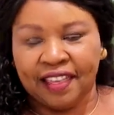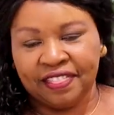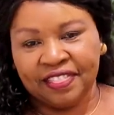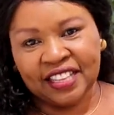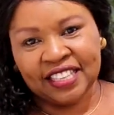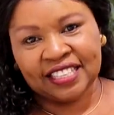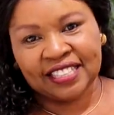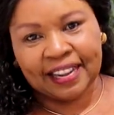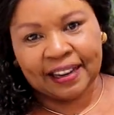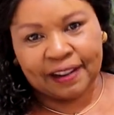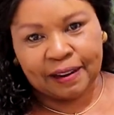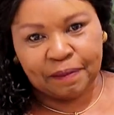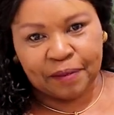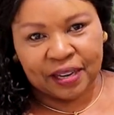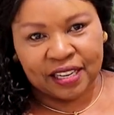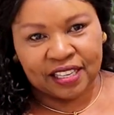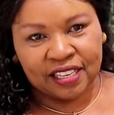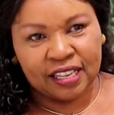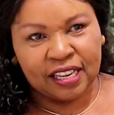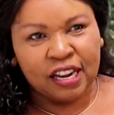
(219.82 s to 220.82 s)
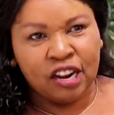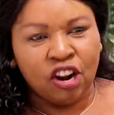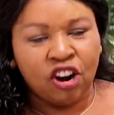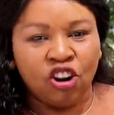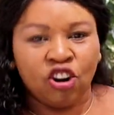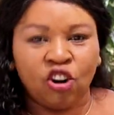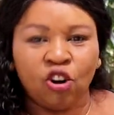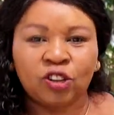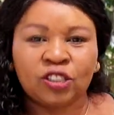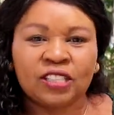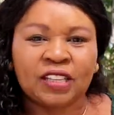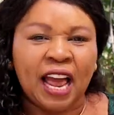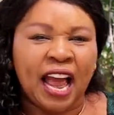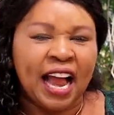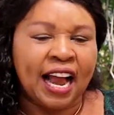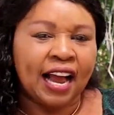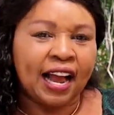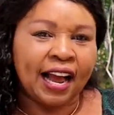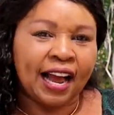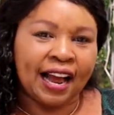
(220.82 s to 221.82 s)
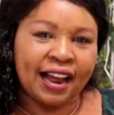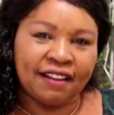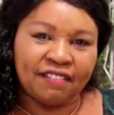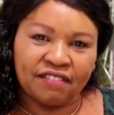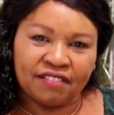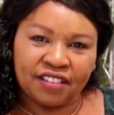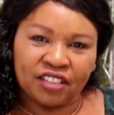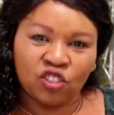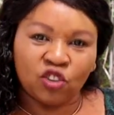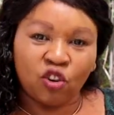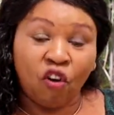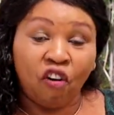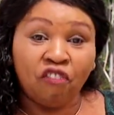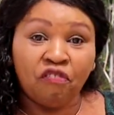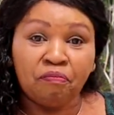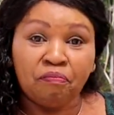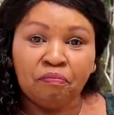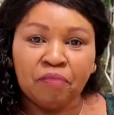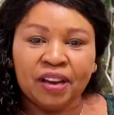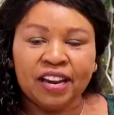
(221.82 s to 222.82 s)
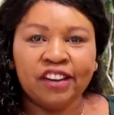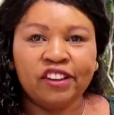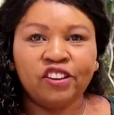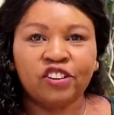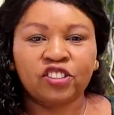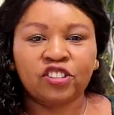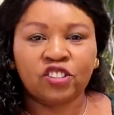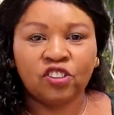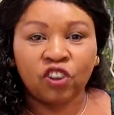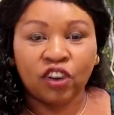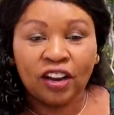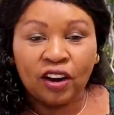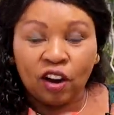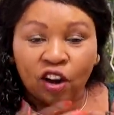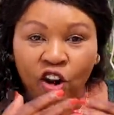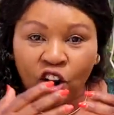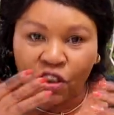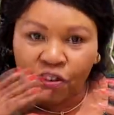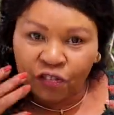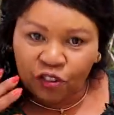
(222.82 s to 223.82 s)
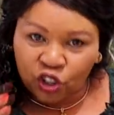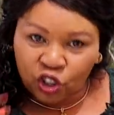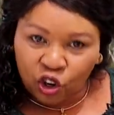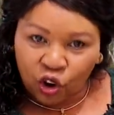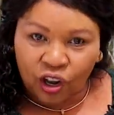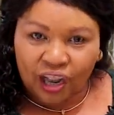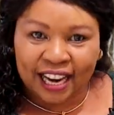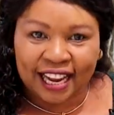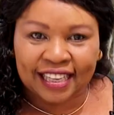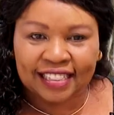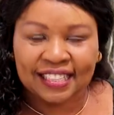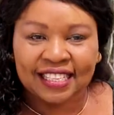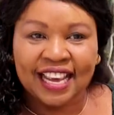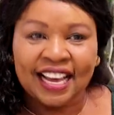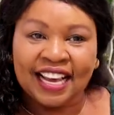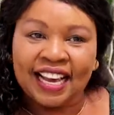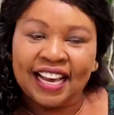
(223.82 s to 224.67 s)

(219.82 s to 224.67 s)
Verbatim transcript: This celebrity lost hundreds of millions of dollars